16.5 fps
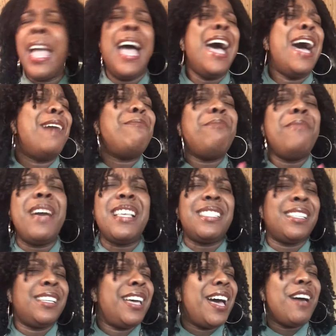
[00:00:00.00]
I
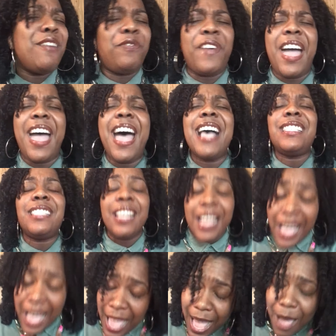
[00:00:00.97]
must confess,
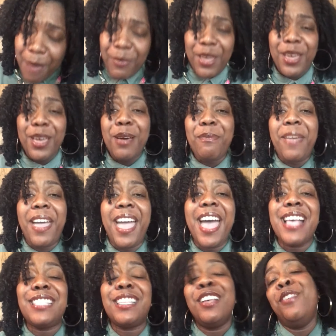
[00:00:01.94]
I'm a
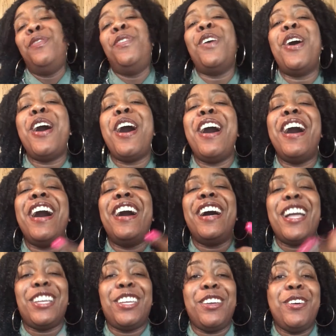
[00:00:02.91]
man
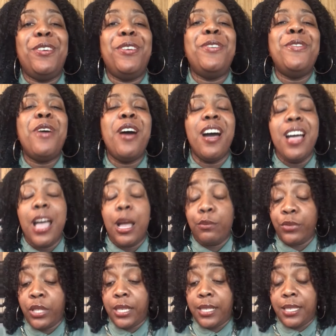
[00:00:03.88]
for you.
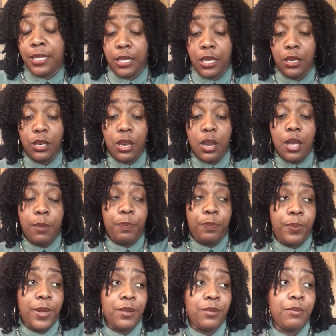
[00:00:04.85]
I'm just sitting
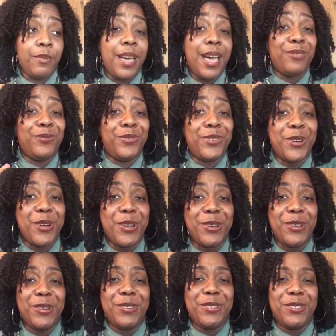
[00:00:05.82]
up in my
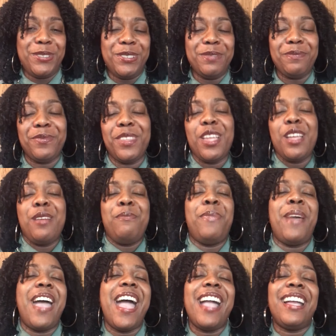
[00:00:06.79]
room,
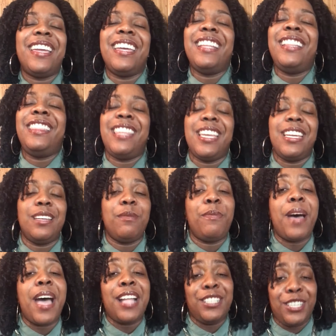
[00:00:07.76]
back here thinking
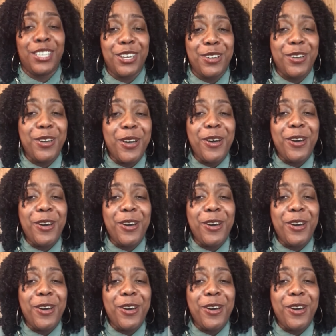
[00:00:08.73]
about you.